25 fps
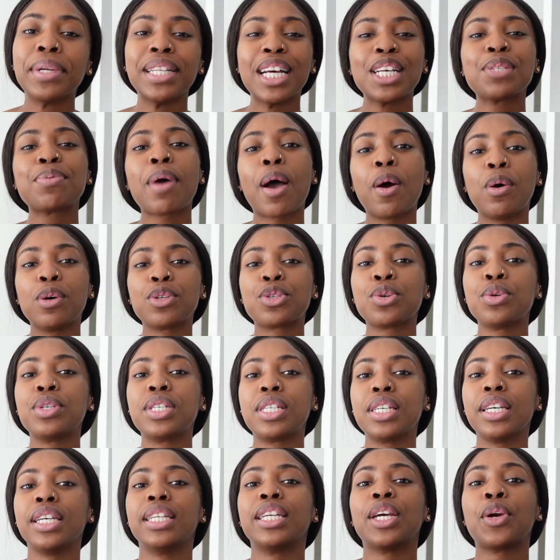But that's why I also
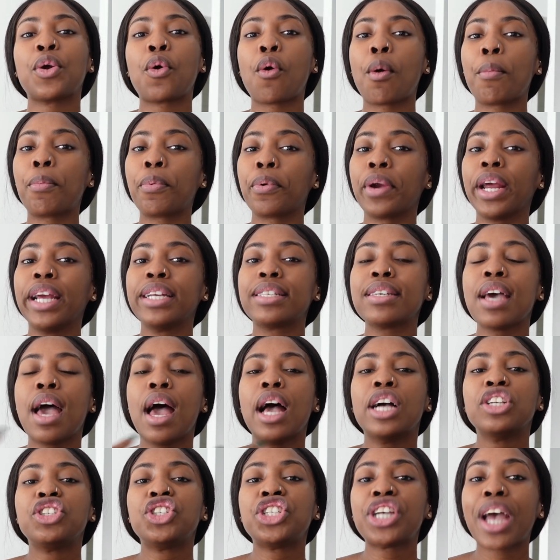did incorporate
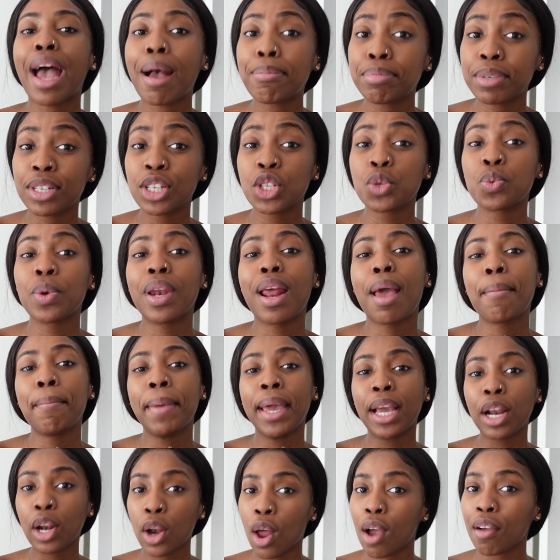chapters when I
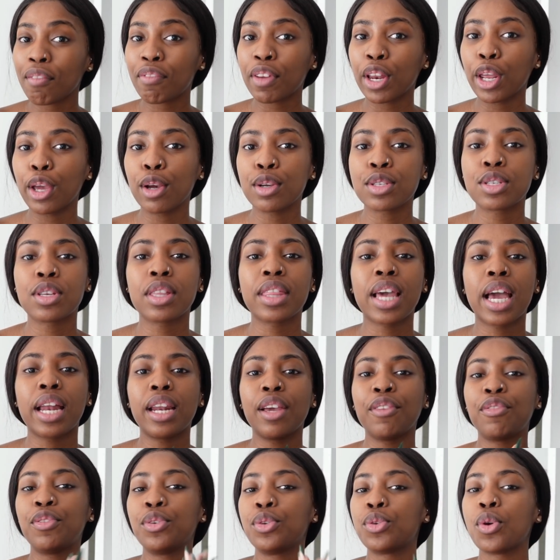make long videos, so
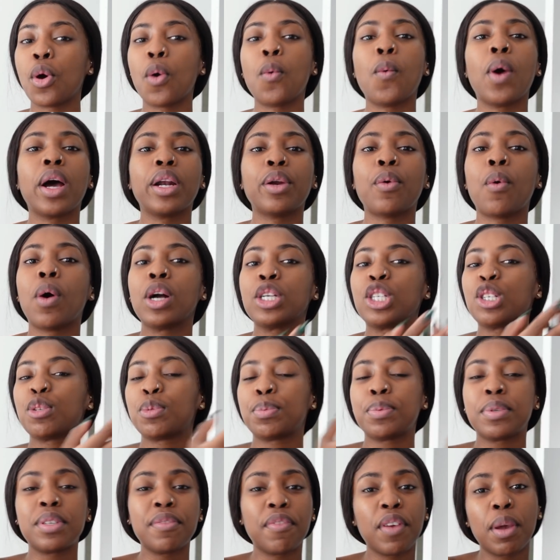that if you don't want to watch a
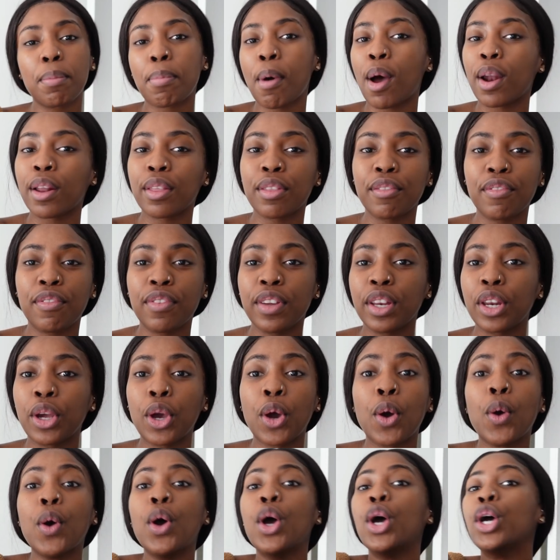specific part of the
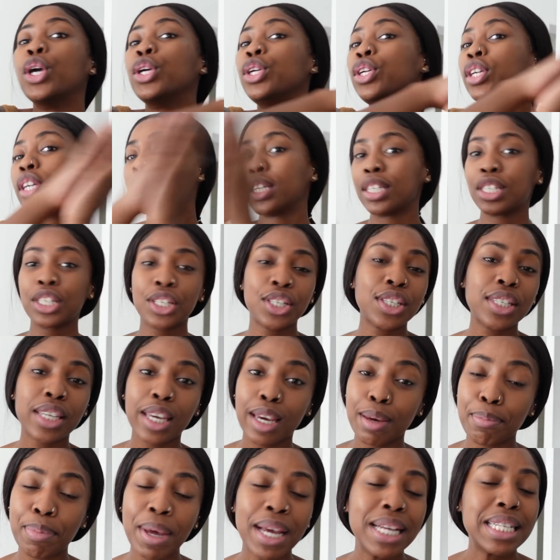video, you can just
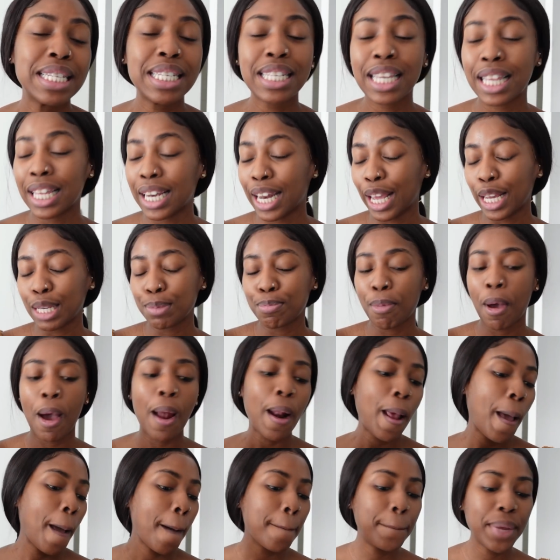skip to the next part.
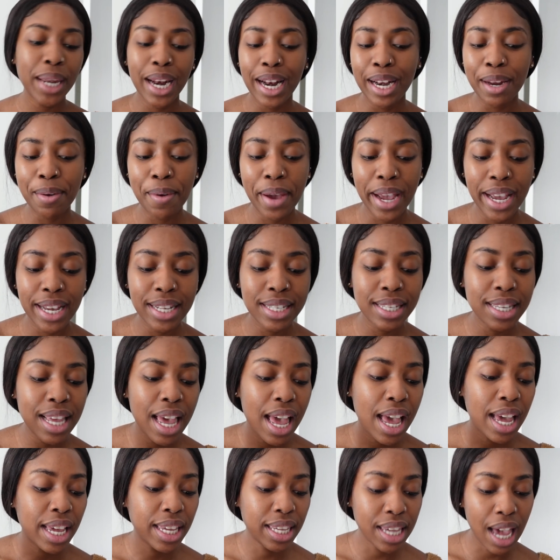But anyways,
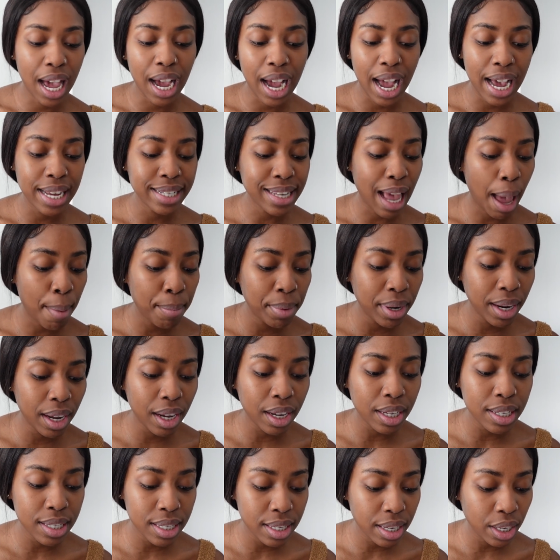yeah, guys, I'm
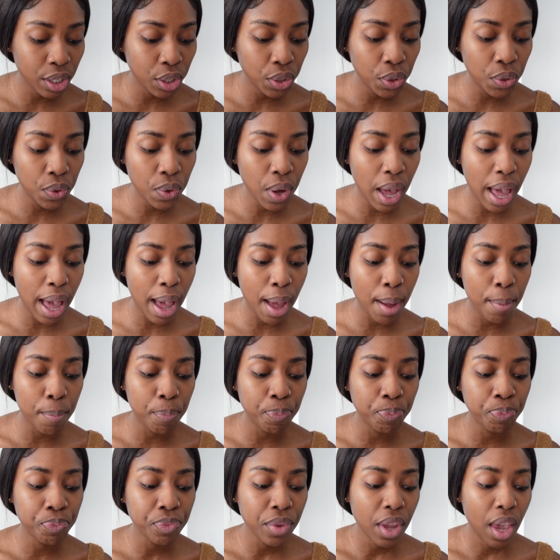gonna continue
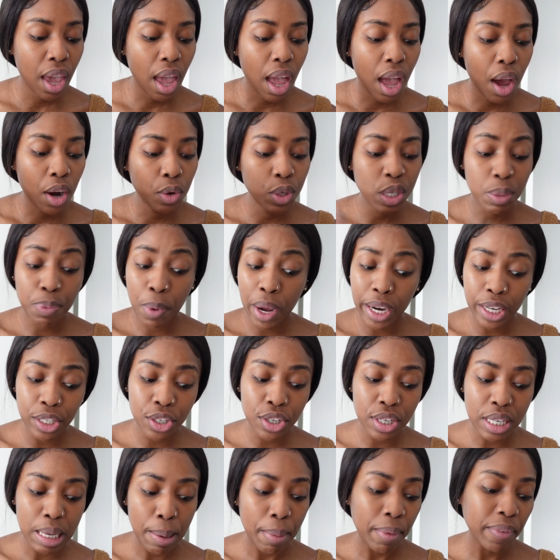responding
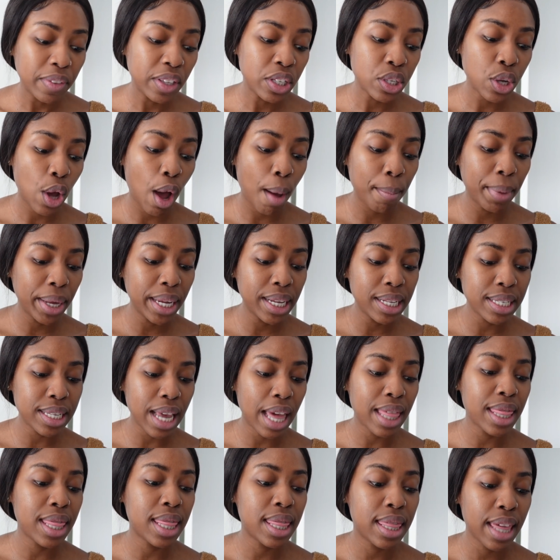to some of these comments,
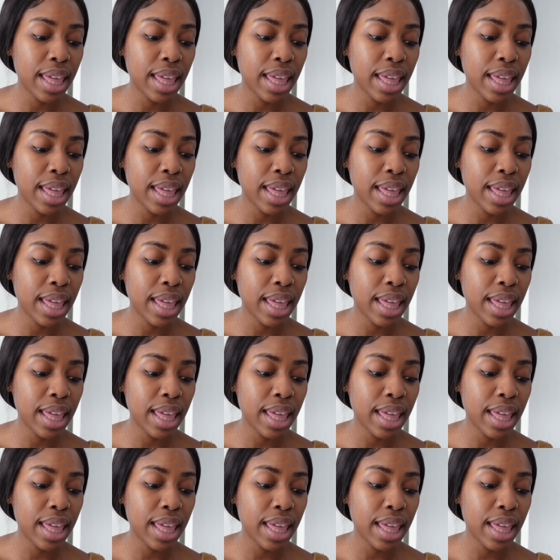and